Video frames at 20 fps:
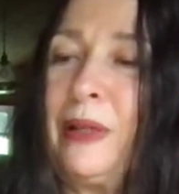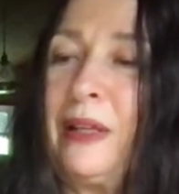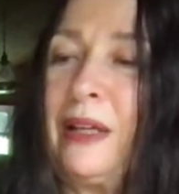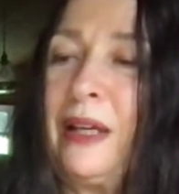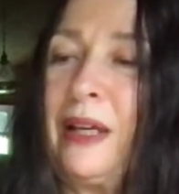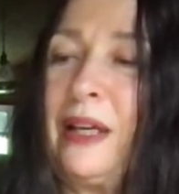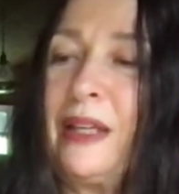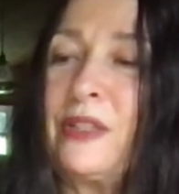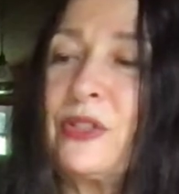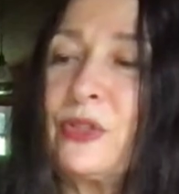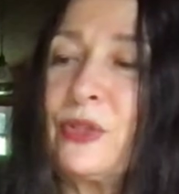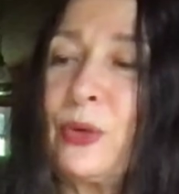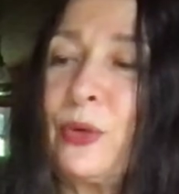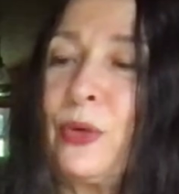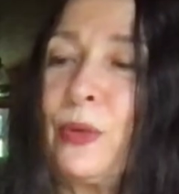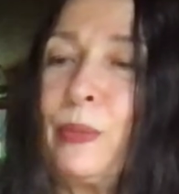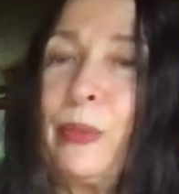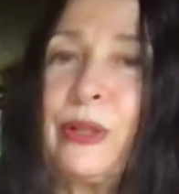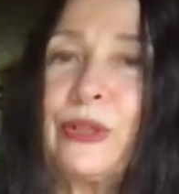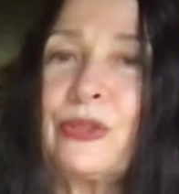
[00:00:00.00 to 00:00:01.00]
I store a
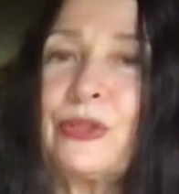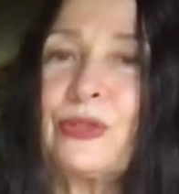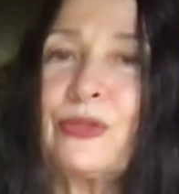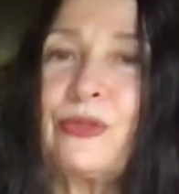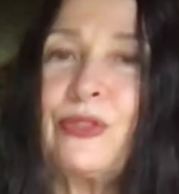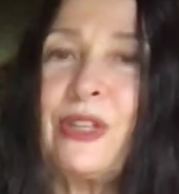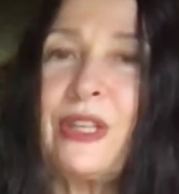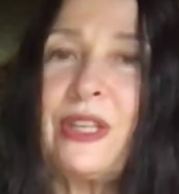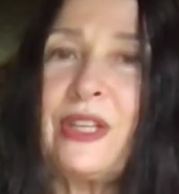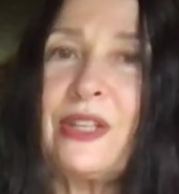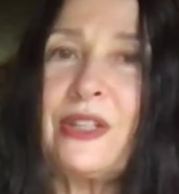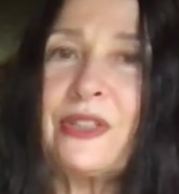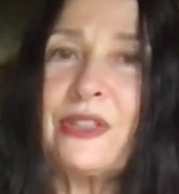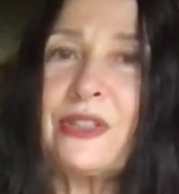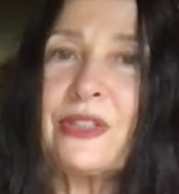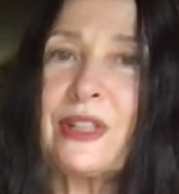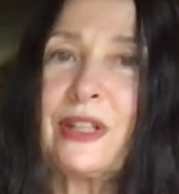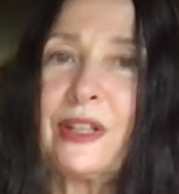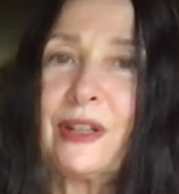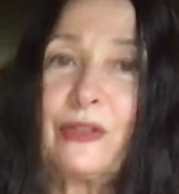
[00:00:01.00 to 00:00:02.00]
bunch of these
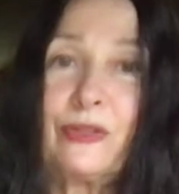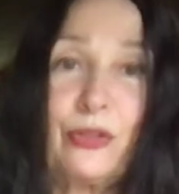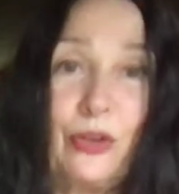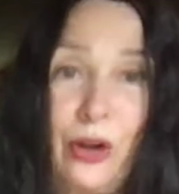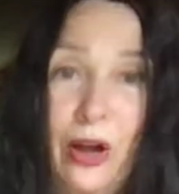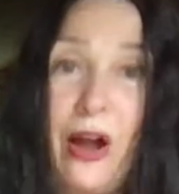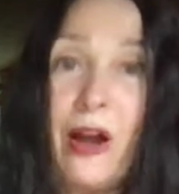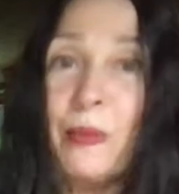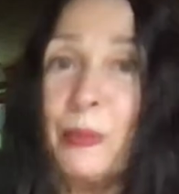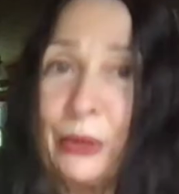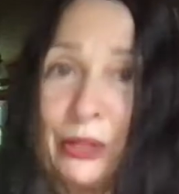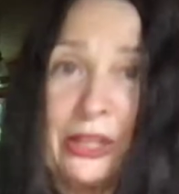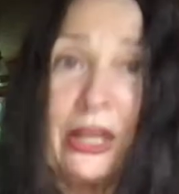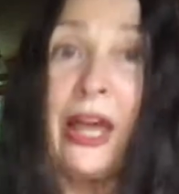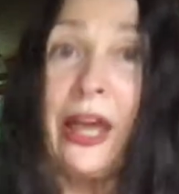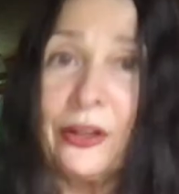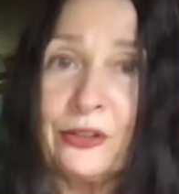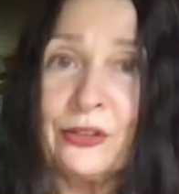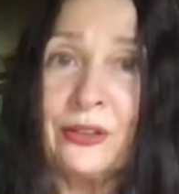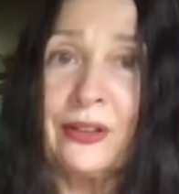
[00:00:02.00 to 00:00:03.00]
for
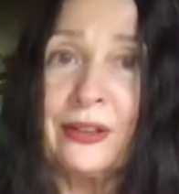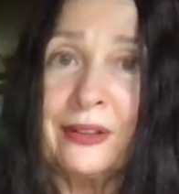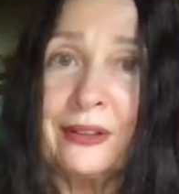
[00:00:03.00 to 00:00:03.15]
Armageddon.